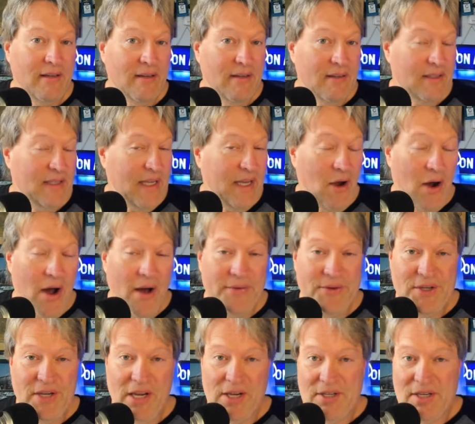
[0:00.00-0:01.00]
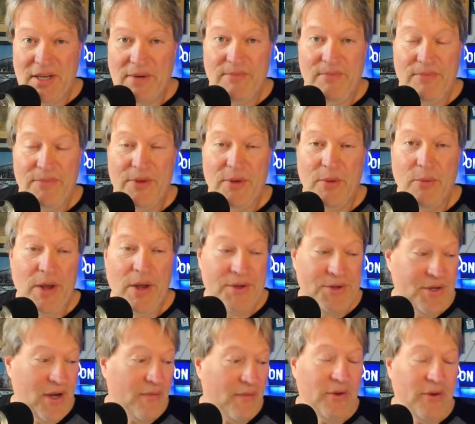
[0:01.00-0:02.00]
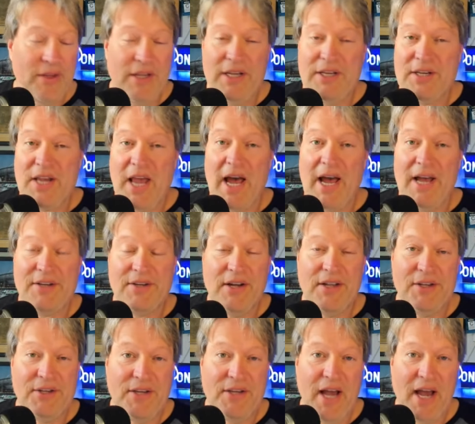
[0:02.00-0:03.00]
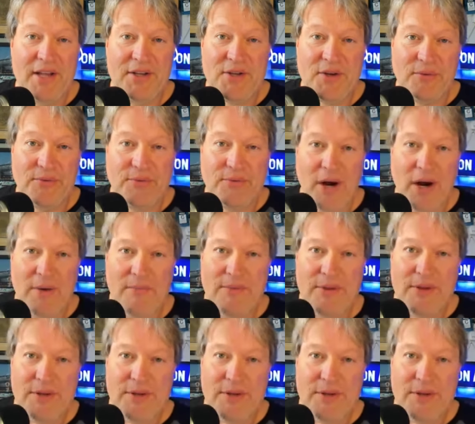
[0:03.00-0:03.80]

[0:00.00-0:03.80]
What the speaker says: the offseason with several of these guys unsigned so far.